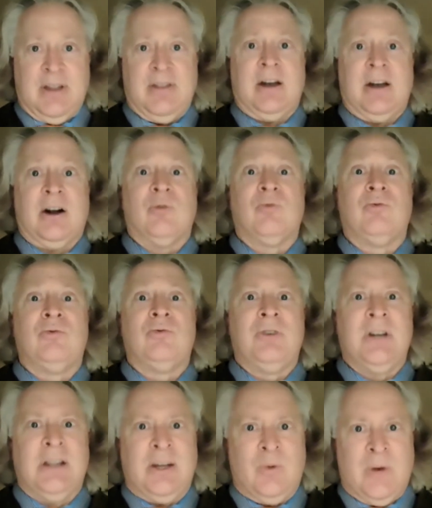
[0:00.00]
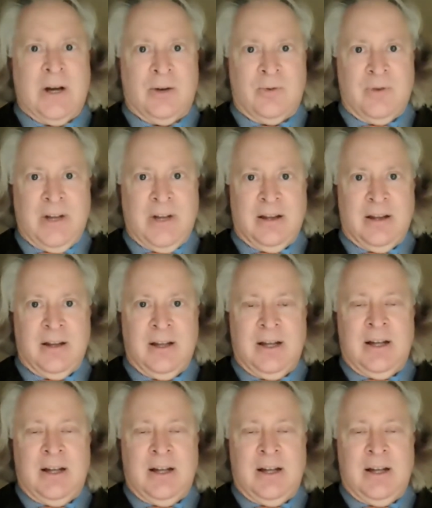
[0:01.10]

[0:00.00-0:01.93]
that are really well written,